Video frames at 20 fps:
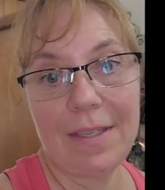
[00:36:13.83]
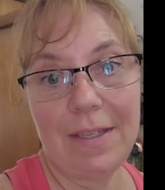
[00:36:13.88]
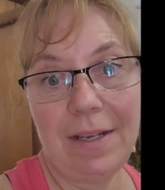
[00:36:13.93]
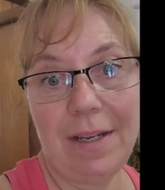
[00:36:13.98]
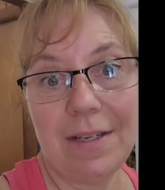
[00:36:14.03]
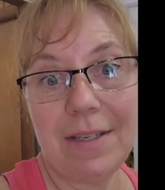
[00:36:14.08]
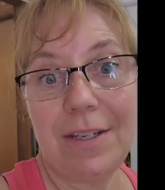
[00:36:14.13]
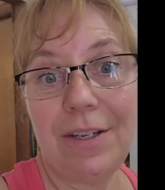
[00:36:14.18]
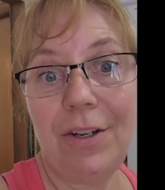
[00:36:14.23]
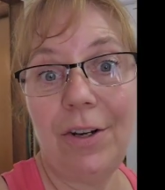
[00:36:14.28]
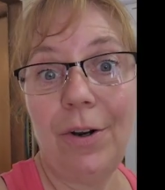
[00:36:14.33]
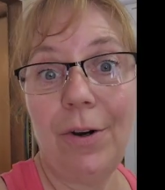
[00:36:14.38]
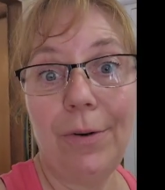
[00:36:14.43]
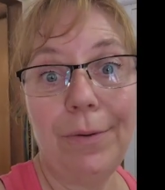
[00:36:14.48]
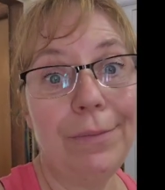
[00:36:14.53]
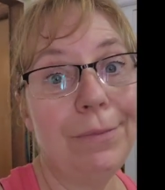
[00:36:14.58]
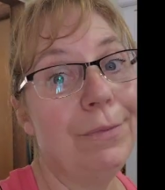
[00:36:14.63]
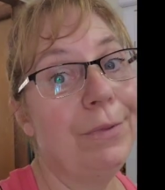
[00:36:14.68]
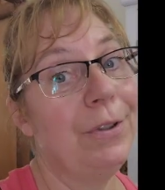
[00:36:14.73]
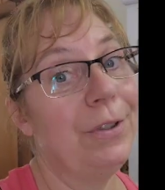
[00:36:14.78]
this. You
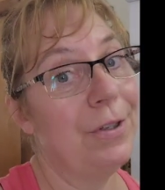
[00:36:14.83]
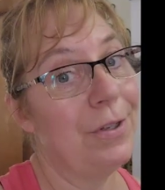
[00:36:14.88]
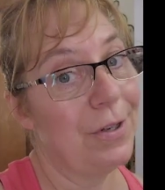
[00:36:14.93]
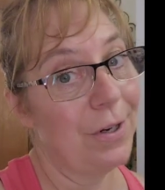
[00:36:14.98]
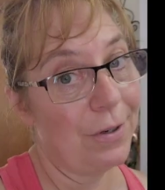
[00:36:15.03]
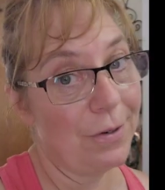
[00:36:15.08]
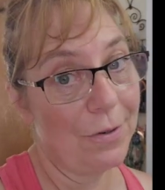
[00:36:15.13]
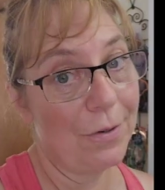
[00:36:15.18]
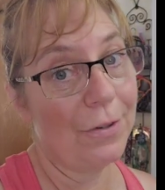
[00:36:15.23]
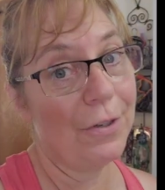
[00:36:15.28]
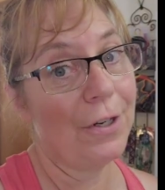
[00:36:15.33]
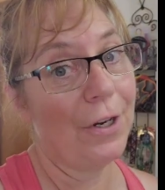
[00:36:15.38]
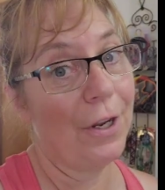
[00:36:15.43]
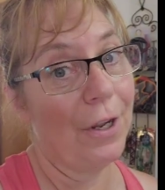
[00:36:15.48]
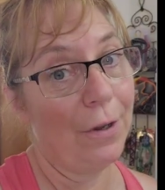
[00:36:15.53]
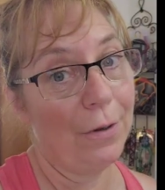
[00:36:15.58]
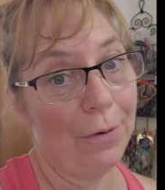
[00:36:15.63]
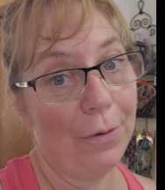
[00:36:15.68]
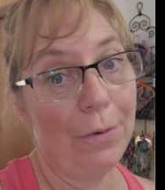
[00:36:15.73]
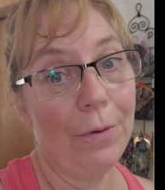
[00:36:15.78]
know, when you start
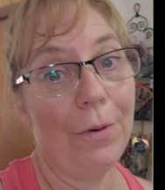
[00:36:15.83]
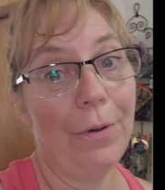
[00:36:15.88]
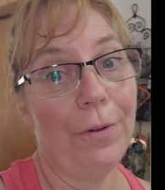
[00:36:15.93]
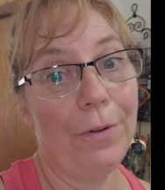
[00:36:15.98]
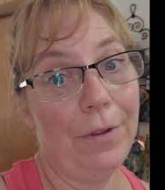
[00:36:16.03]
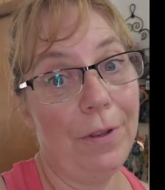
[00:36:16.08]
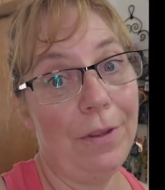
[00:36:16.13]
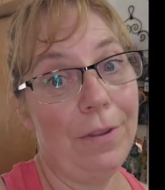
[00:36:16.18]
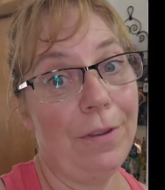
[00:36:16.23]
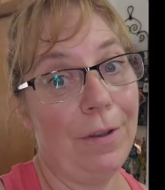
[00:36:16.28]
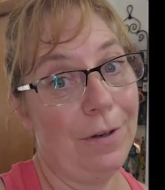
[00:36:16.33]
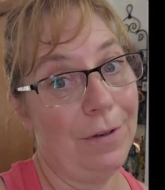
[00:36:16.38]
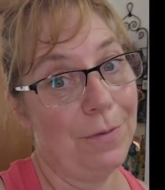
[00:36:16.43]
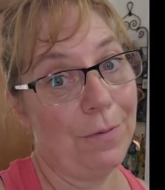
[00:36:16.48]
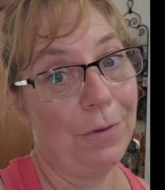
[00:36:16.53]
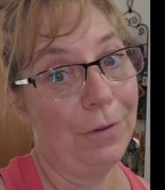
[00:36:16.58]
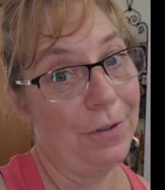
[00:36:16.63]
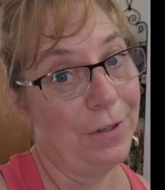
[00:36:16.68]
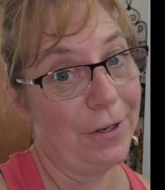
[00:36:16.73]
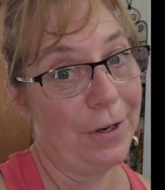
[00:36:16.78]
searching on Google, then things
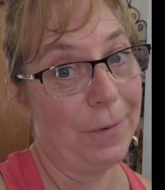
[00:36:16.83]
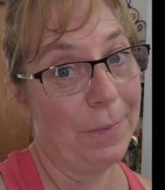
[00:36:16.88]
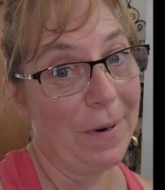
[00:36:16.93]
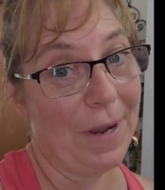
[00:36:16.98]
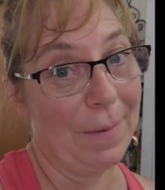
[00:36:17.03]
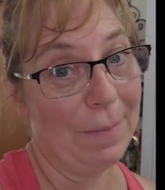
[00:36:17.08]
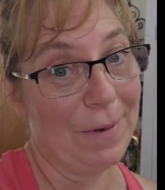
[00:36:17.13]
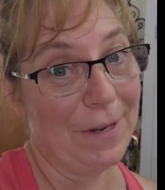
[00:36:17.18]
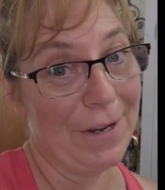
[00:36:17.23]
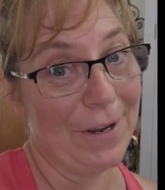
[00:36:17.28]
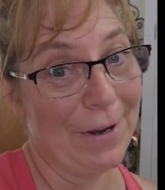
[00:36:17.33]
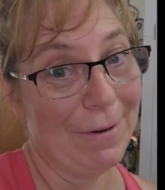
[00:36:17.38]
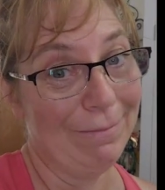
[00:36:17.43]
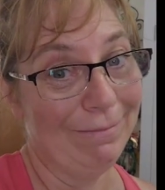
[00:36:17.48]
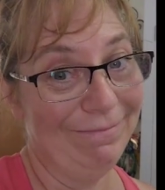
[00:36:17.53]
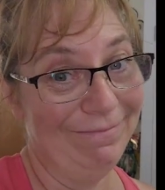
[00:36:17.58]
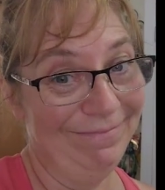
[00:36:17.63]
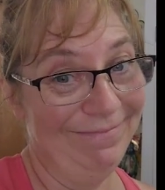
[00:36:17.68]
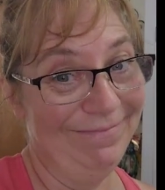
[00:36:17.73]
really start popping up.